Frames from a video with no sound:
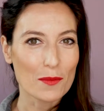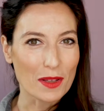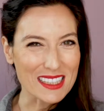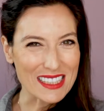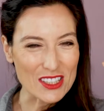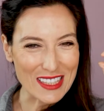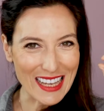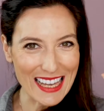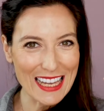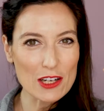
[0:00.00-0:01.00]
because it's
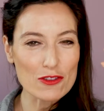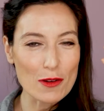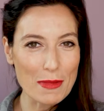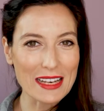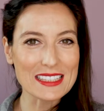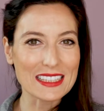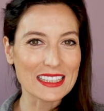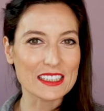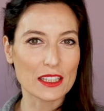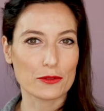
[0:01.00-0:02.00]
just
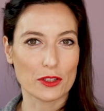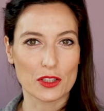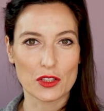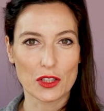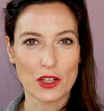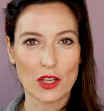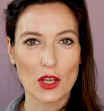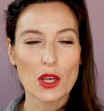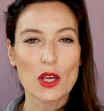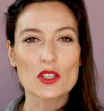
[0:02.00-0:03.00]
incrementally different.
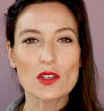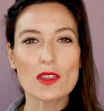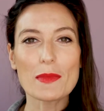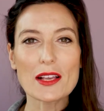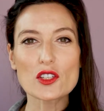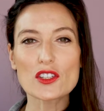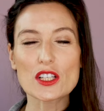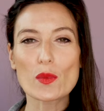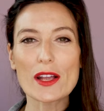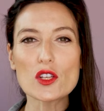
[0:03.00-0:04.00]
So the message
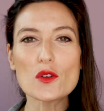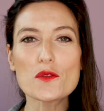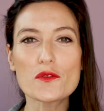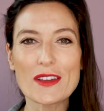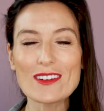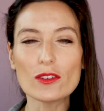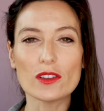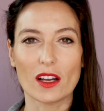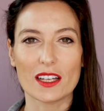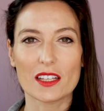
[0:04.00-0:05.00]
is when you feel
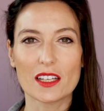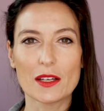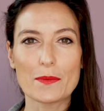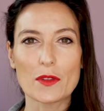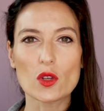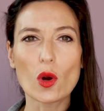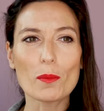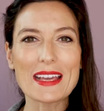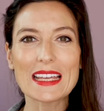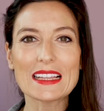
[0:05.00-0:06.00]
like you're
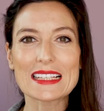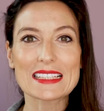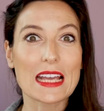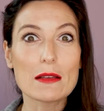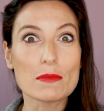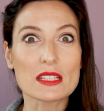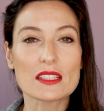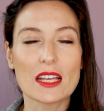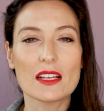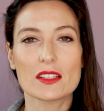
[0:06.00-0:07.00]
making the same
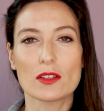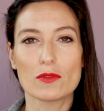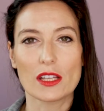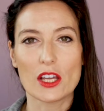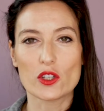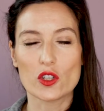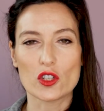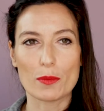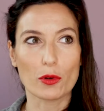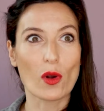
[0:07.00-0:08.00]
mistakes in
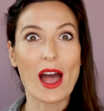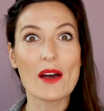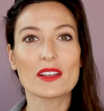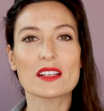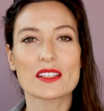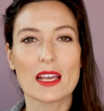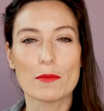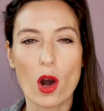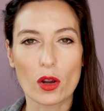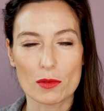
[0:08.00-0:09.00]
relationship or you're having the
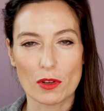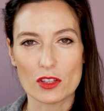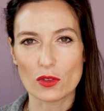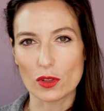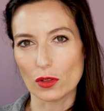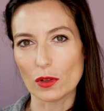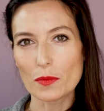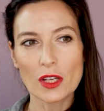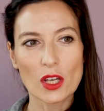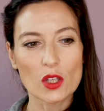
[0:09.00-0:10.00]
same argument or you're,
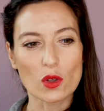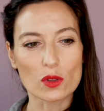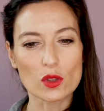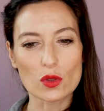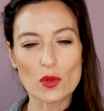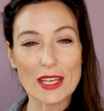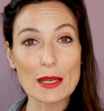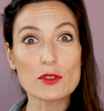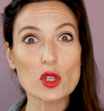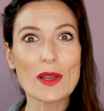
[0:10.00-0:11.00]
you're you
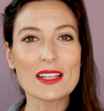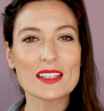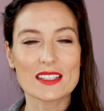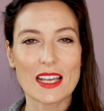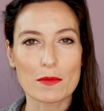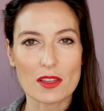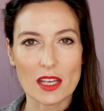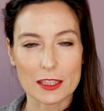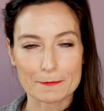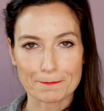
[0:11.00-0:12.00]
keep doing the same
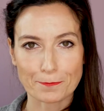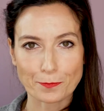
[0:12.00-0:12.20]
thing.